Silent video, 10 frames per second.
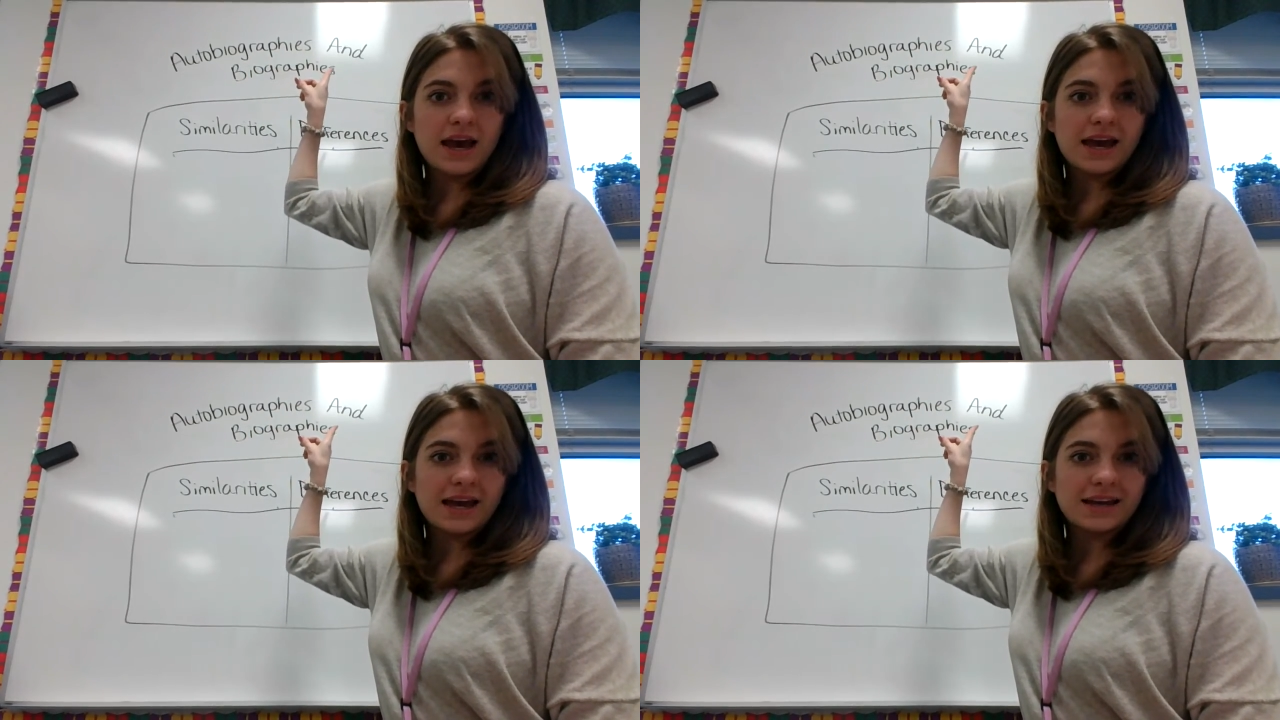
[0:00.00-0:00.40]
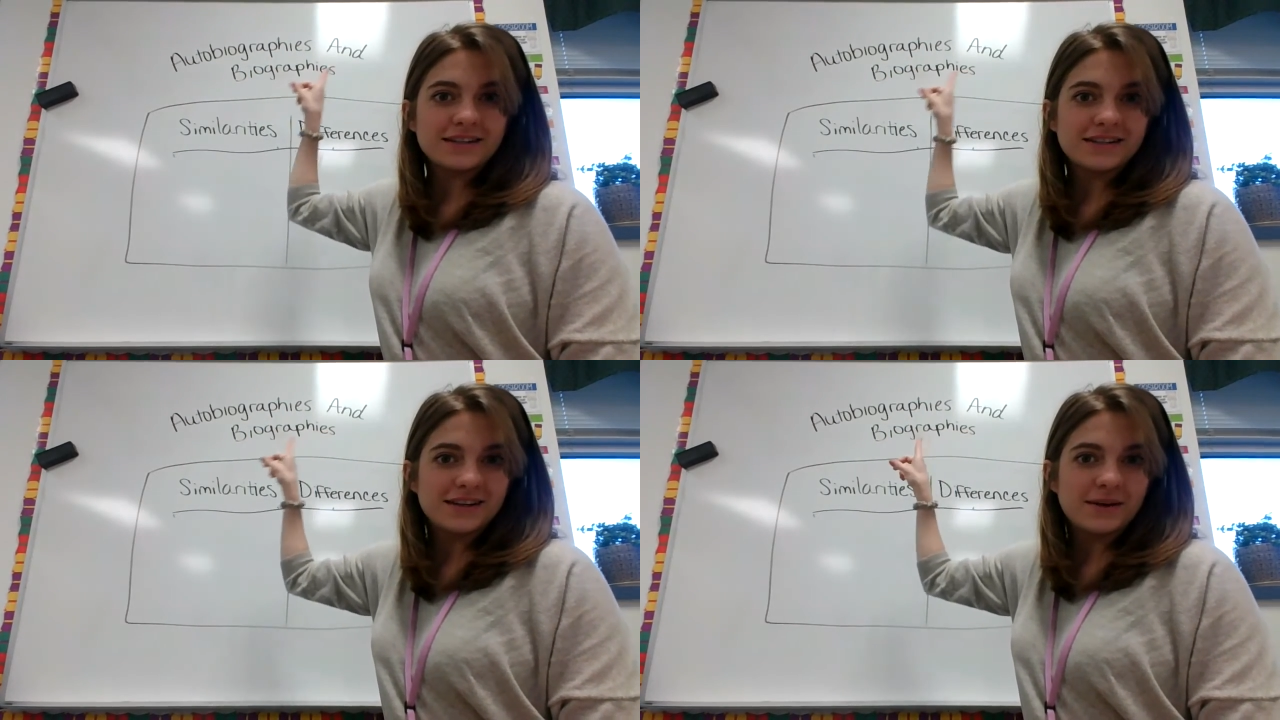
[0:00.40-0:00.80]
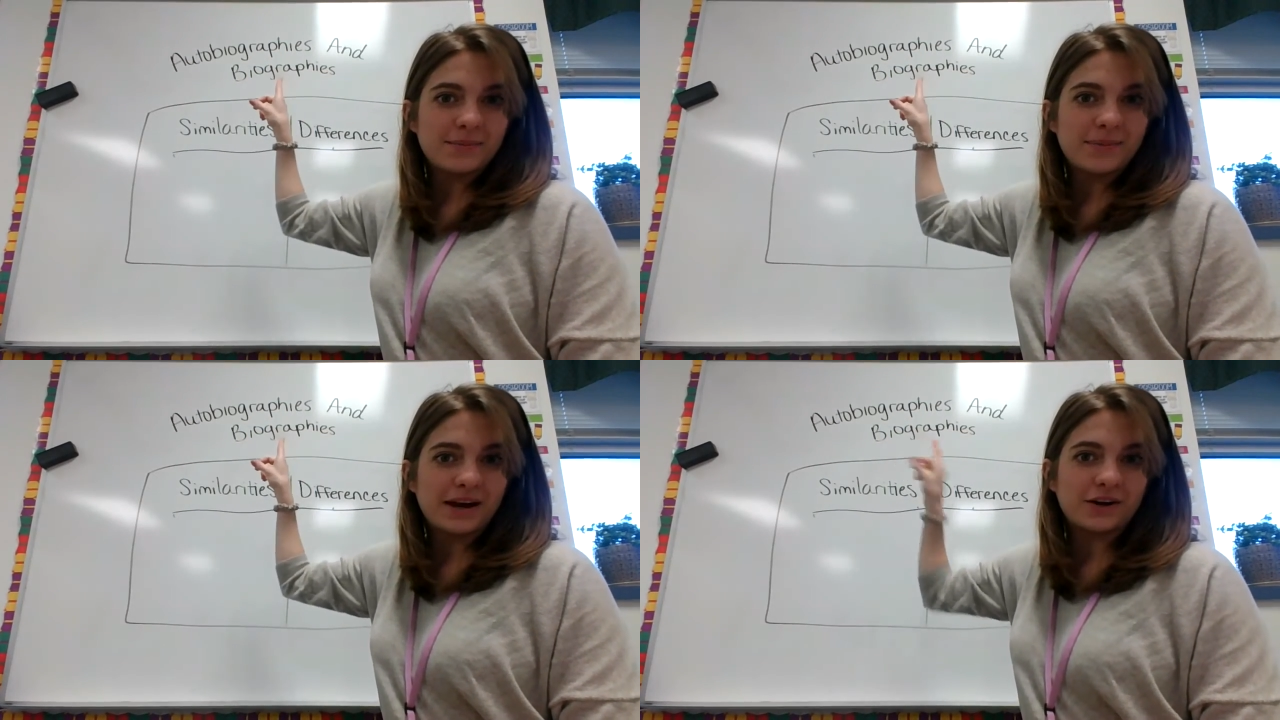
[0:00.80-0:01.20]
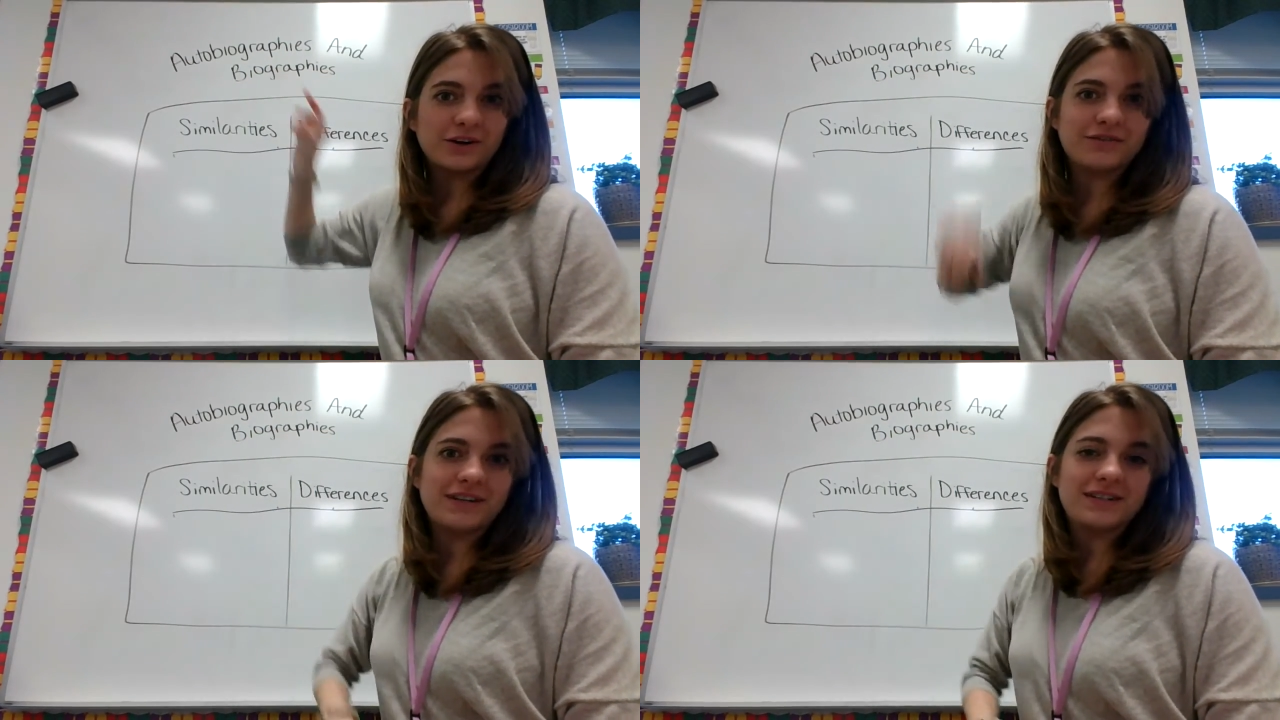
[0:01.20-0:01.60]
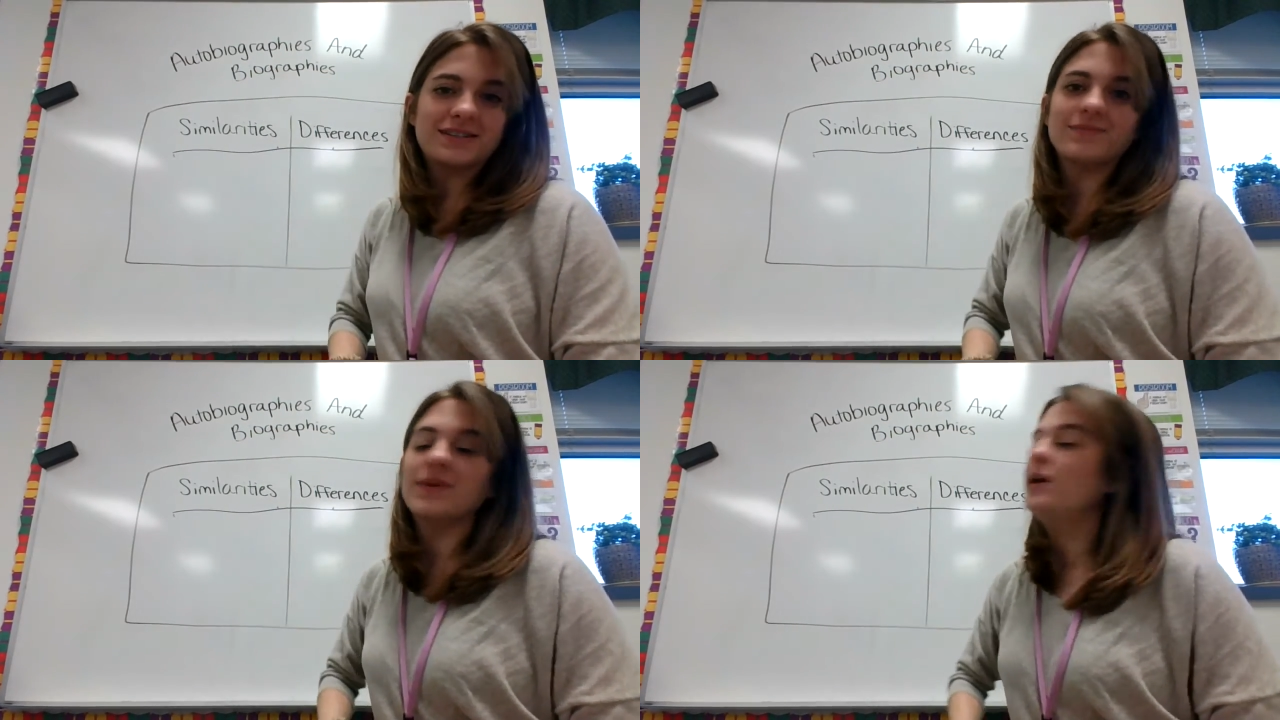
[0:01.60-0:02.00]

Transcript: and biographies.